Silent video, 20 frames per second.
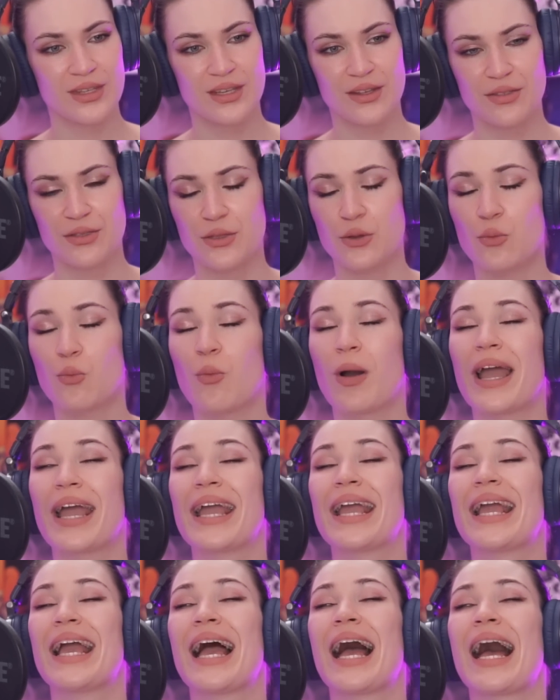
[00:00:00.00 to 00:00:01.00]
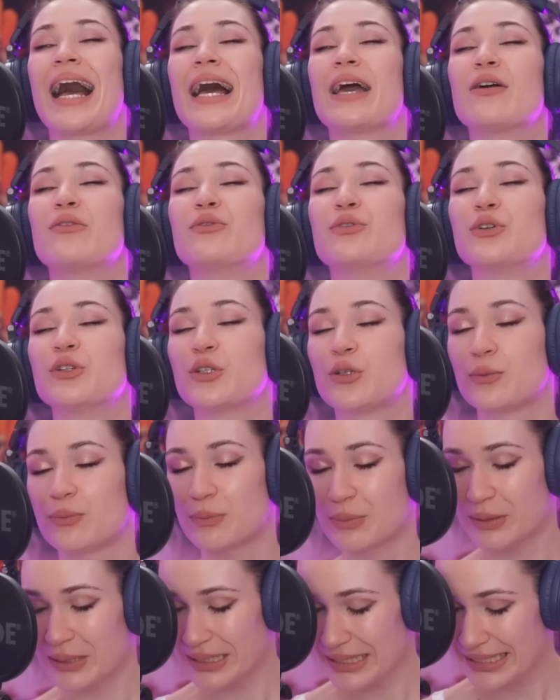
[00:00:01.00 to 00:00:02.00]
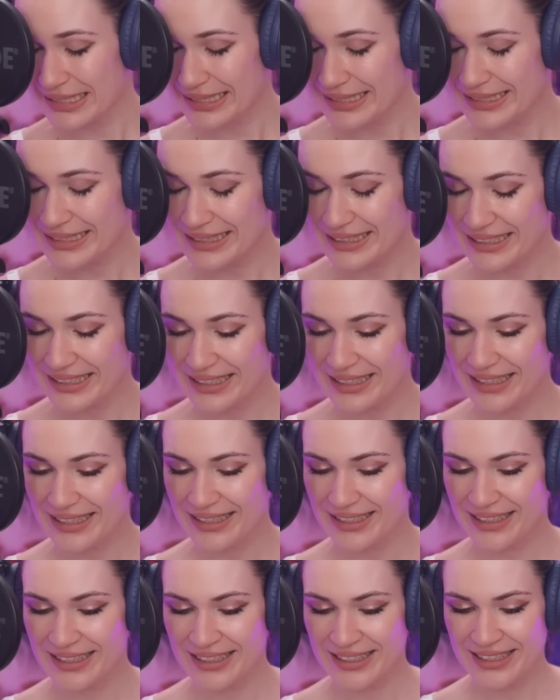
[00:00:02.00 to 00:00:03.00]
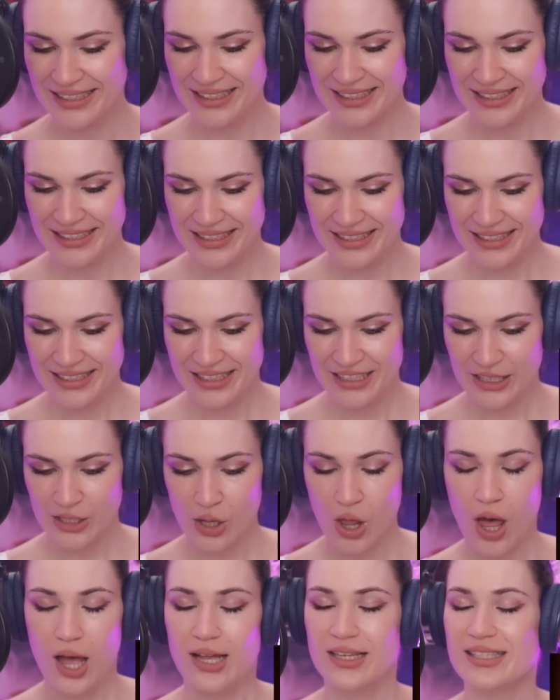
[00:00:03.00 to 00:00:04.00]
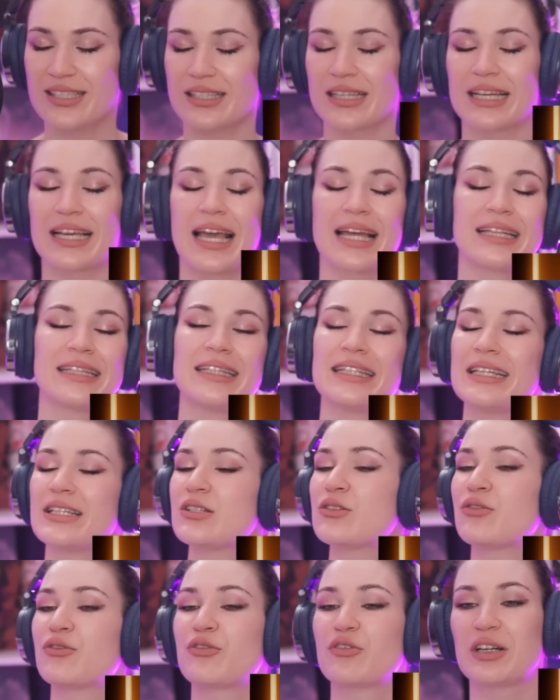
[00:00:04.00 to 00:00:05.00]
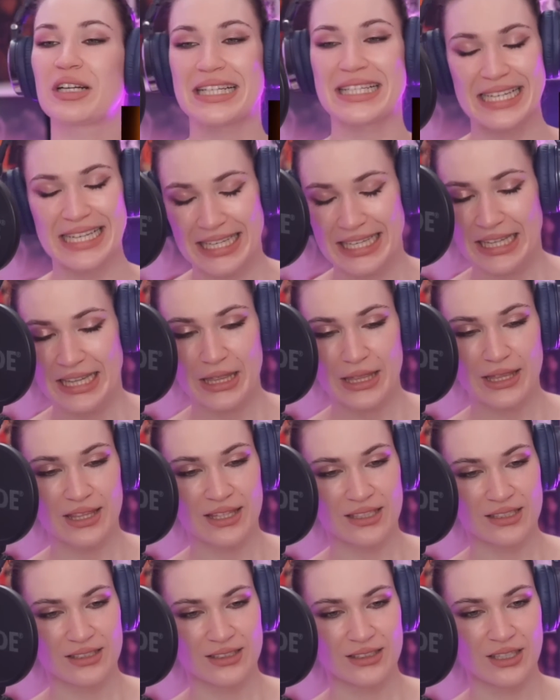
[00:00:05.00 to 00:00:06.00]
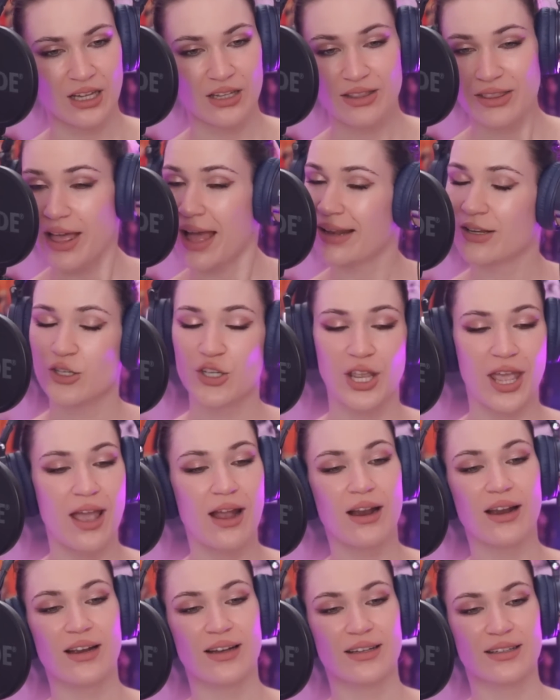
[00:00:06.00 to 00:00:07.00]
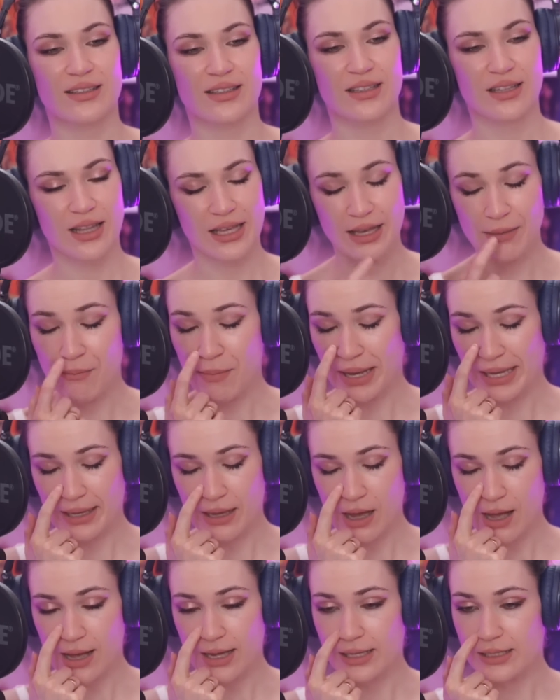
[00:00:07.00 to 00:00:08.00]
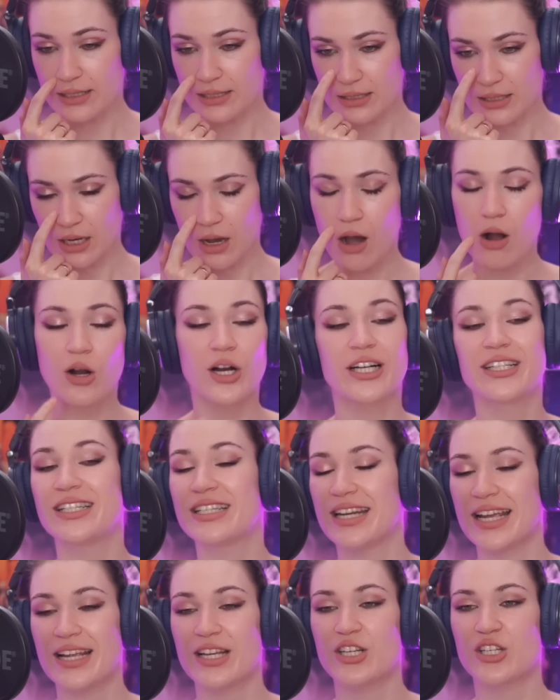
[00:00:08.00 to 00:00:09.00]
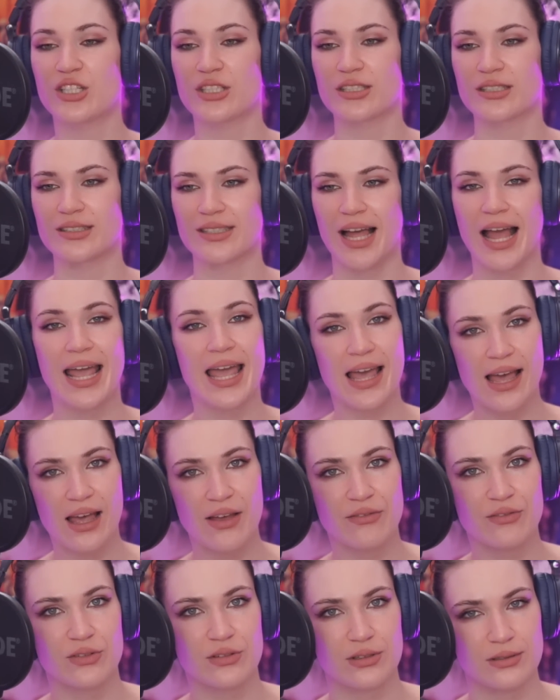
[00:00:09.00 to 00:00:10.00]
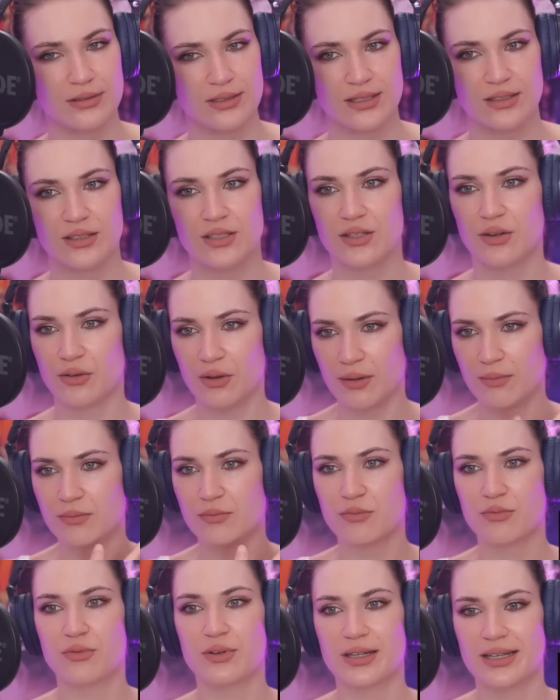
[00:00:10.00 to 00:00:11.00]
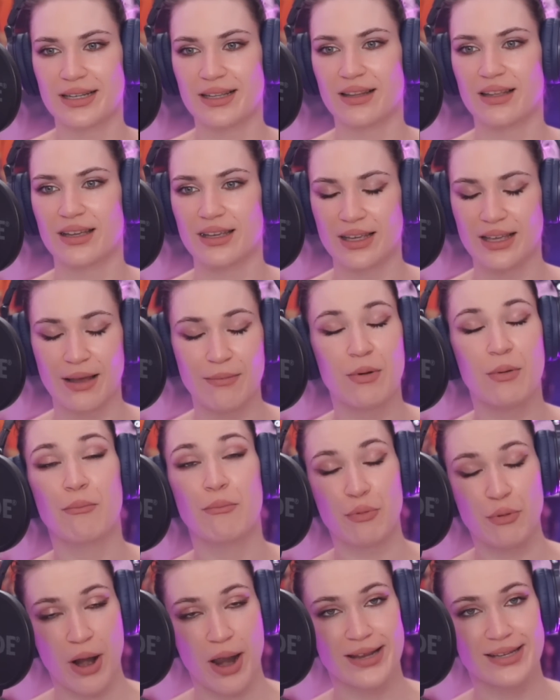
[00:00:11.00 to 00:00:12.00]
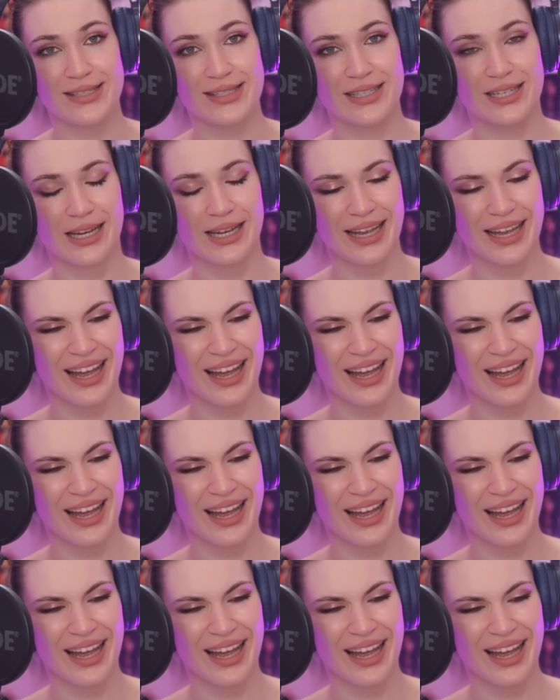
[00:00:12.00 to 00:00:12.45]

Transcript: The way I would completely lost like at least 3 teeth on that chair. Like, my God, the coordination, I have none, so I'm really, like, I'm impressed.